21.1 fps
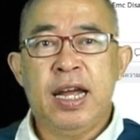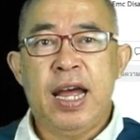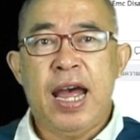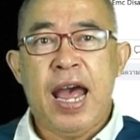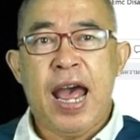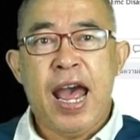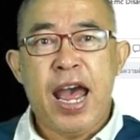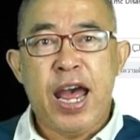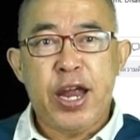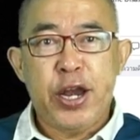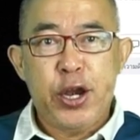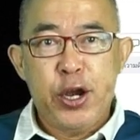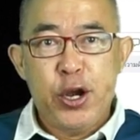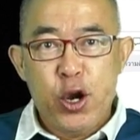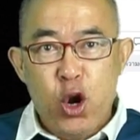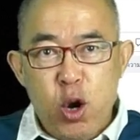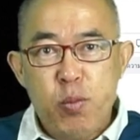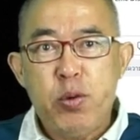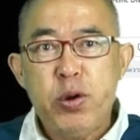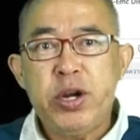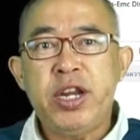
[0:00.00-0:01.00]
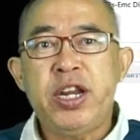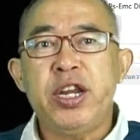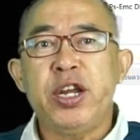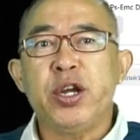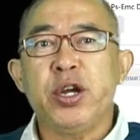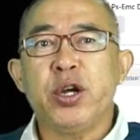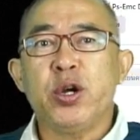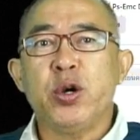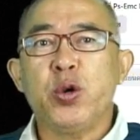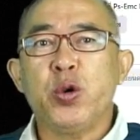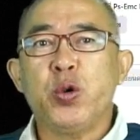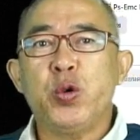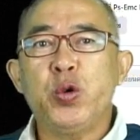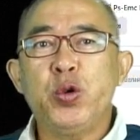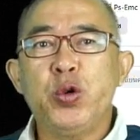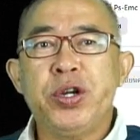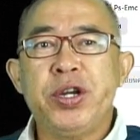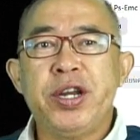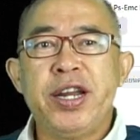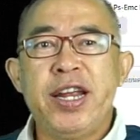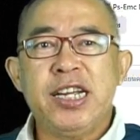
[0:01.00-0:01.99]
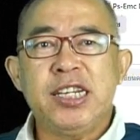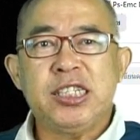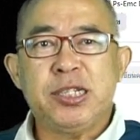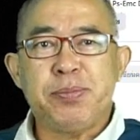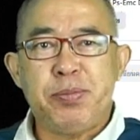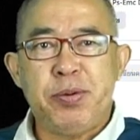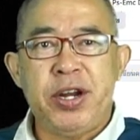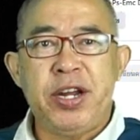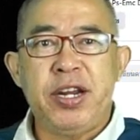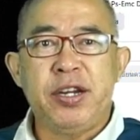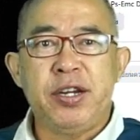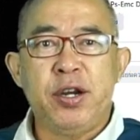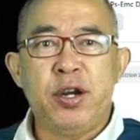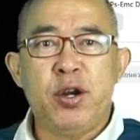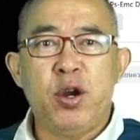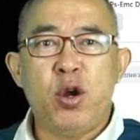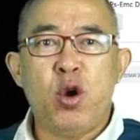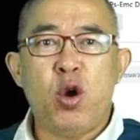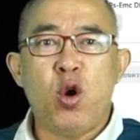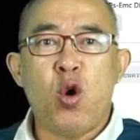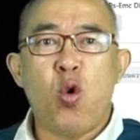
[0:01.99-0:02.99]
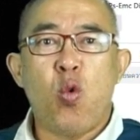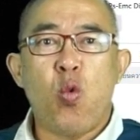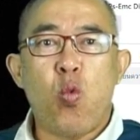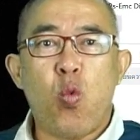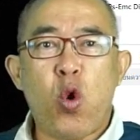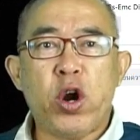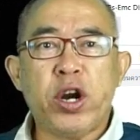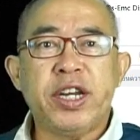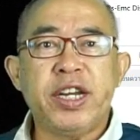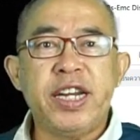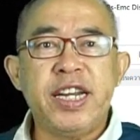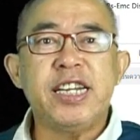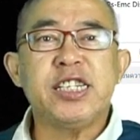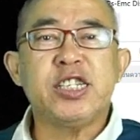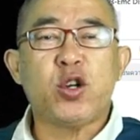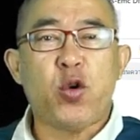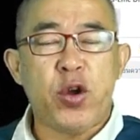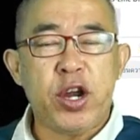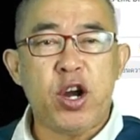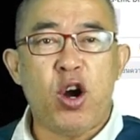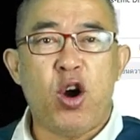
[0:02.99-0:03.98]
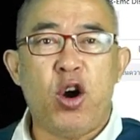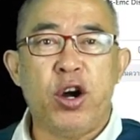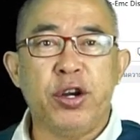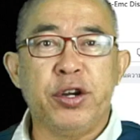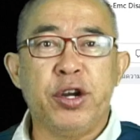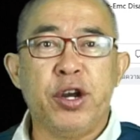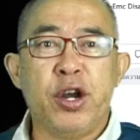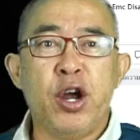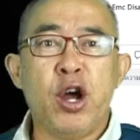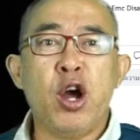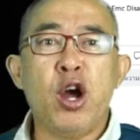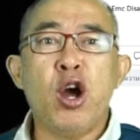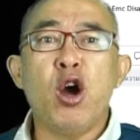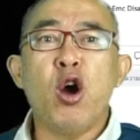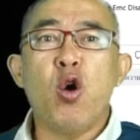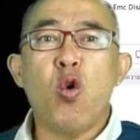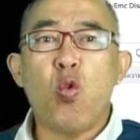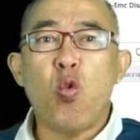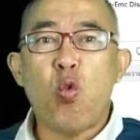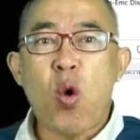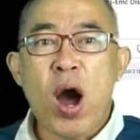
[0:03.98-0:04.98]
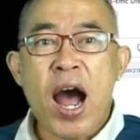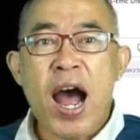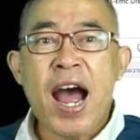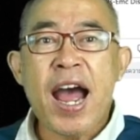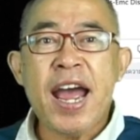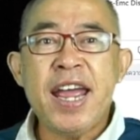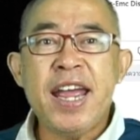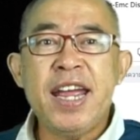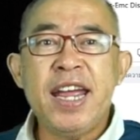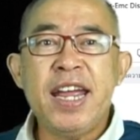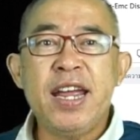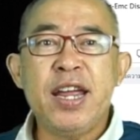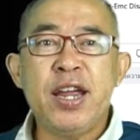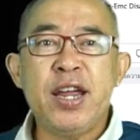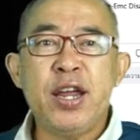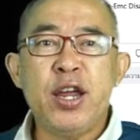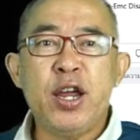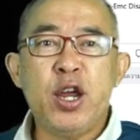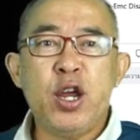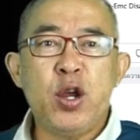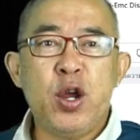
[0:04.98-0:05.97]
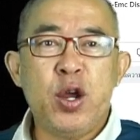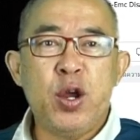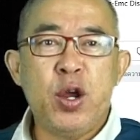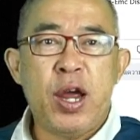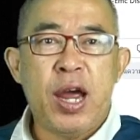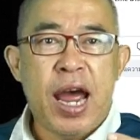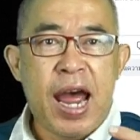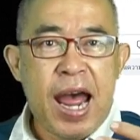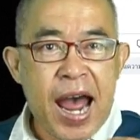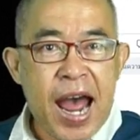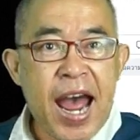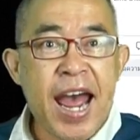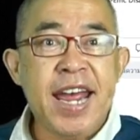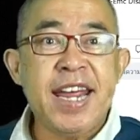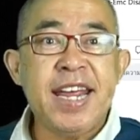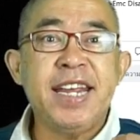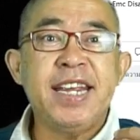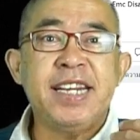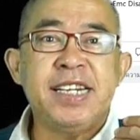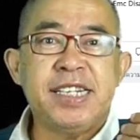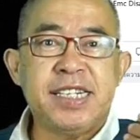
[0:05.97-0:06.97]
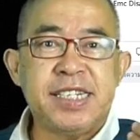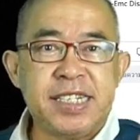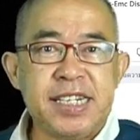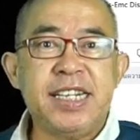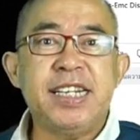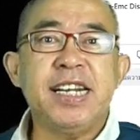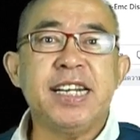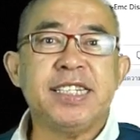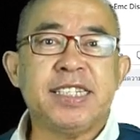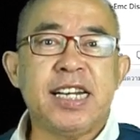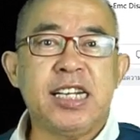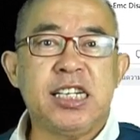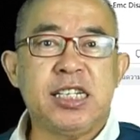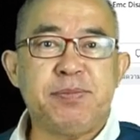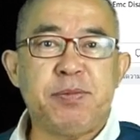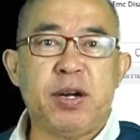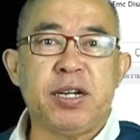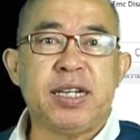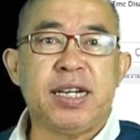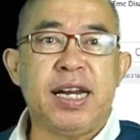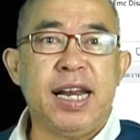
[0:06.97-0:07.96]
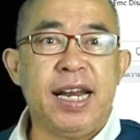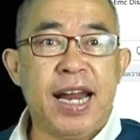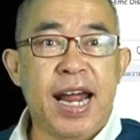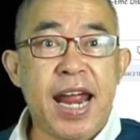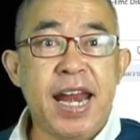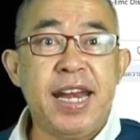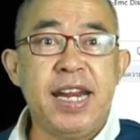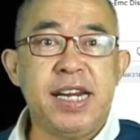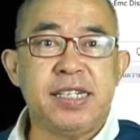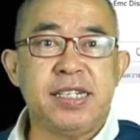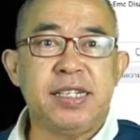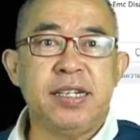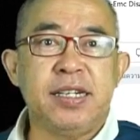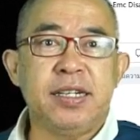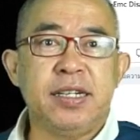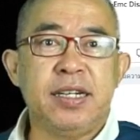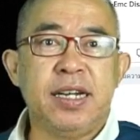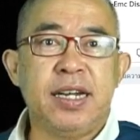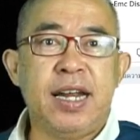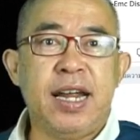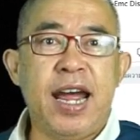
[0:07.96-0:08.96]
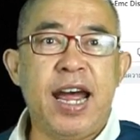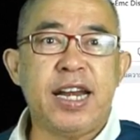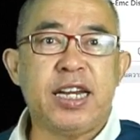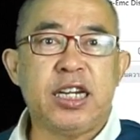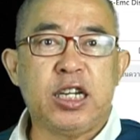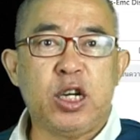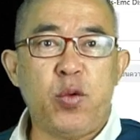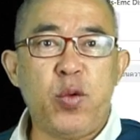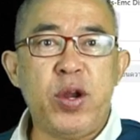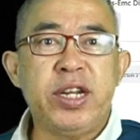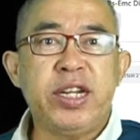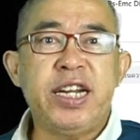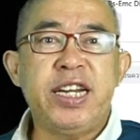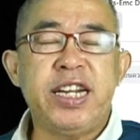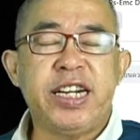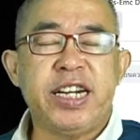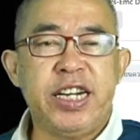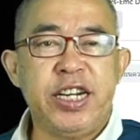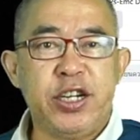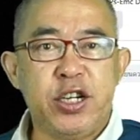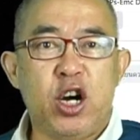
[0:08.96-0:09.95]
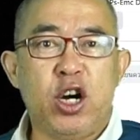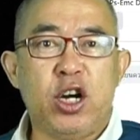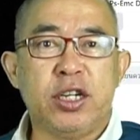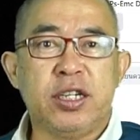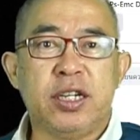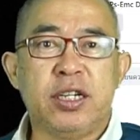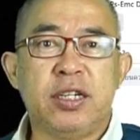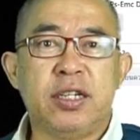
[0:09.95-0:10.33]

And nobody could explain what is going on, why I see the sunspot like this at 20 degree north.